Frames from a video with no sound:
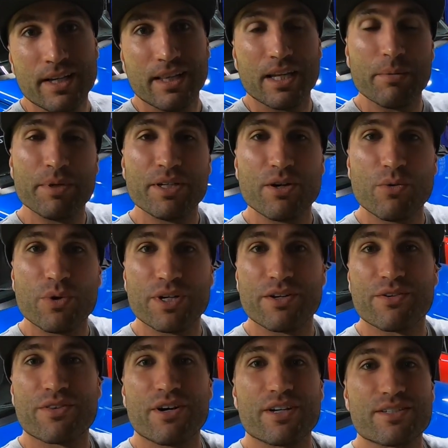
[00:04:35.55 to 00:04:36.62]
Let me know what
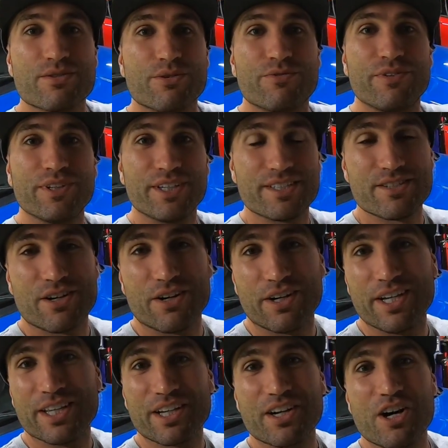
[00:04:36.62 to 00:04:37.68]
your thoughts or feelings are
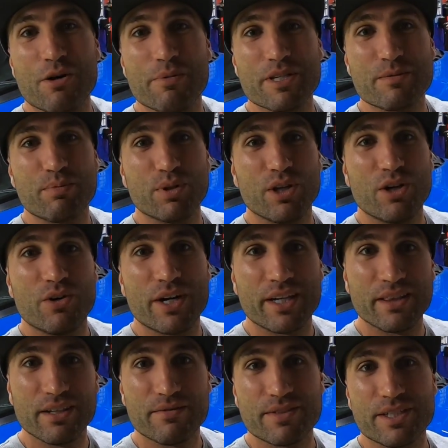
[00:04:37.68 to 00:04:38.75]
in the comments below.
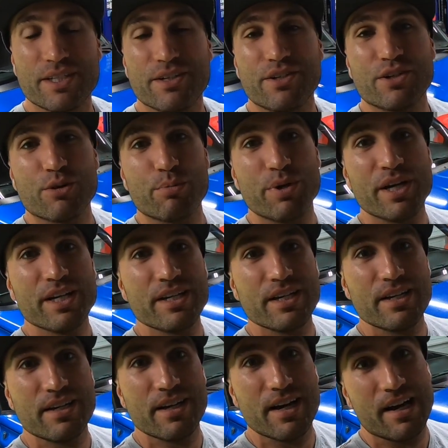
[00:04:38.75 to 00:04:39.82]
I'd love to hear your
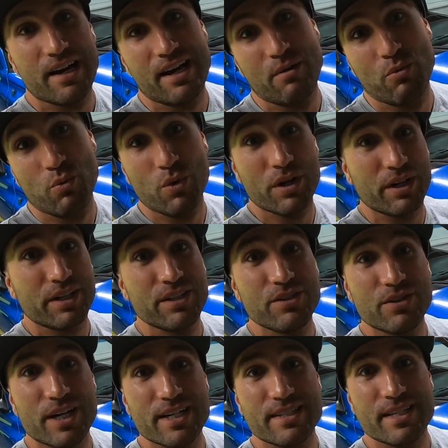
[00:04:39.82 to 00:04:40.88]
opinion. What can
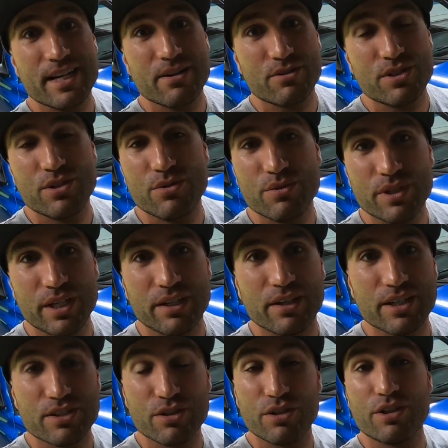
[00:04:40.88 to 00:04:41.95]
you guys now tune that you
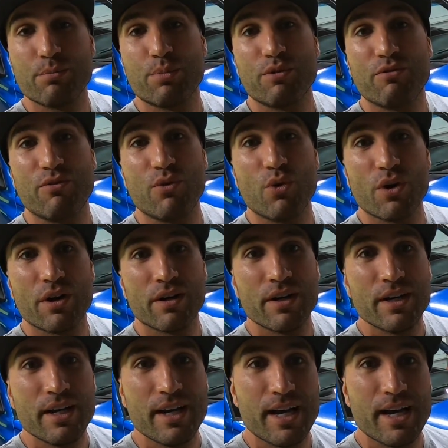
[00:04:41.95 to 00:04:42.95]
guys couldn't before?